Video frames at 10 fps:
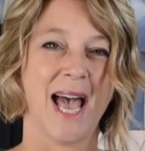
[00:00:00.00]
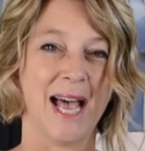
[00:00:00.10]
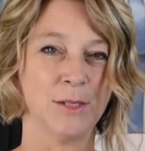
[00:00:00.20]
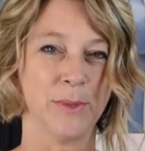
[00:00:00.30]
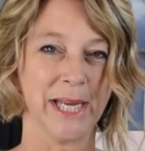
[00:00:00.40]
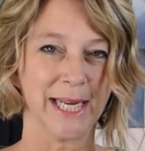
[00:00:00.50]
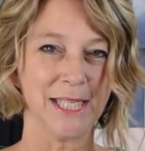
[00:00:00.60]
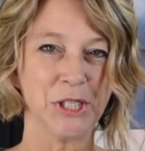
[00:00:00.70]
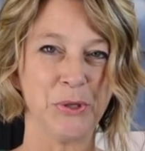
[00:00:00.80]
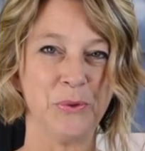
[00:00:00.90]
As we get
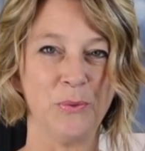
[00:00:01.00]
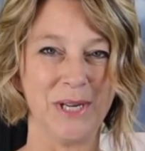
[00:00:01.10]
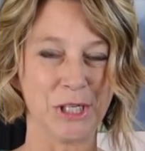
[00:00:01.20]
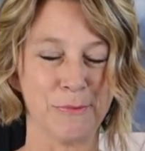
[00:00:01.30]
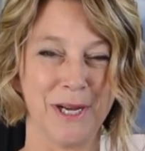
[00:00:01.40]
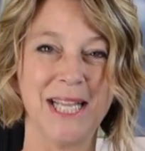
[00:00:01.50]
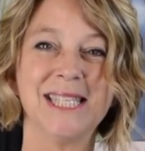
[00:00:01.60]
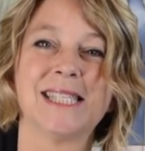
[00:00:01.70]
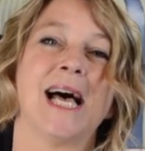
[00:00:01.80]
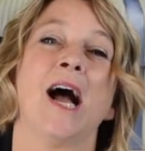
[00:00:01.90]
into the winter
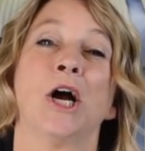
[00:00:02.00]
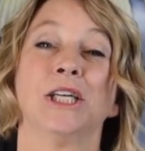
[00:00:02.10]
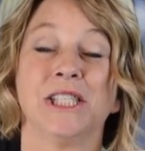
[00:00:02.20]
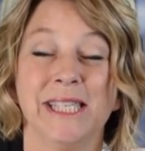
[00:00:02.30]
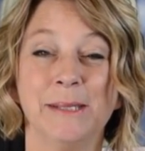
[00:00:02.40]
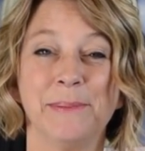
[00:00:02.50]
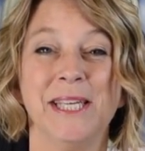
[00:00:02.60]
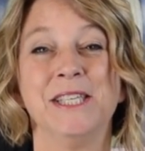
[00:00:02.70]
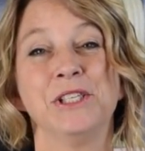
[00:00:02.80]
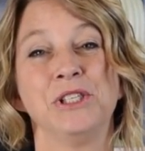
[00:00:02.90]
months, our tip
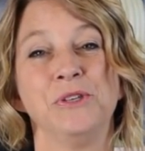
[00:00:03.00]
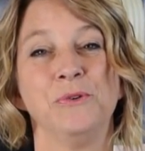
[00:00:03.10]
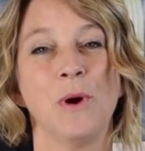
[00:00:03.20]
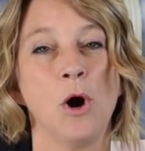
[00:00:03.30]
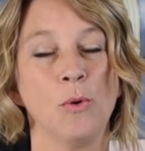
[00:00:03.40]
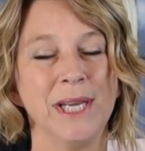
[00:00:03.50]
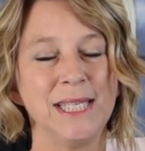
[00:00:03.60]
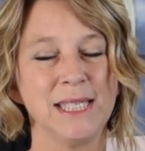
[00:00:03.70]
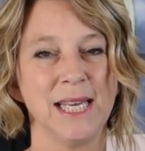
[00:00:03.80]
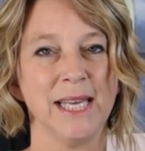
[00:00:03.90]
is to
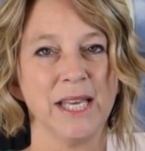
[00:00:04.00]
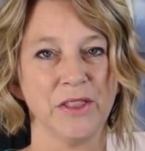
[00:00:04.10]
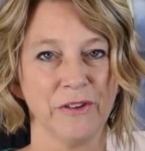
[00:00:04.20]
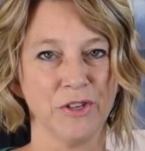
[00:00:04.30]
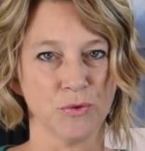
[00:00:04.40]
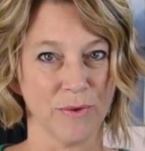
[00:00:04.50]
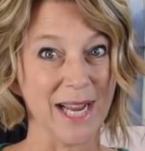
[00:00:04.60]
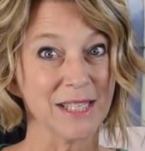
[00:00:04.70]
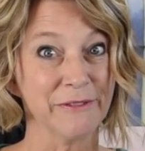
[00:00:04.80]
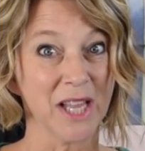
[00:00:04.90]
always take the
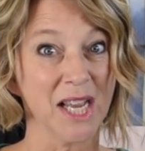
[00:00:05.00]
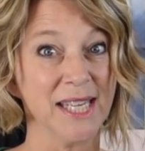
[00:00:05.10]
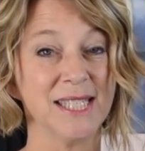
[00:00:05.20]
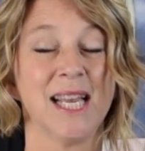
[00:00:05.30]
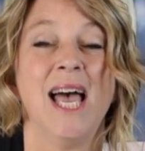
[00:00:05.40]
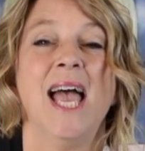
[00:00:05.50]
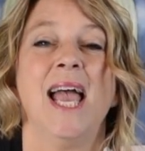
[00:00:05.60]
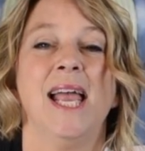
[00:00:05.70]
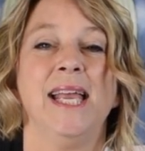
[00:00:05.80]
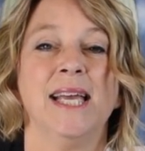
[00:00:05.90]
direct flight
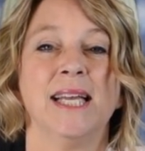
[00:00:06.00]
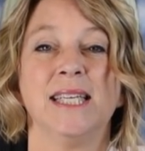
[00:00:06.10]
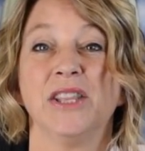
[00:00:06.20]
and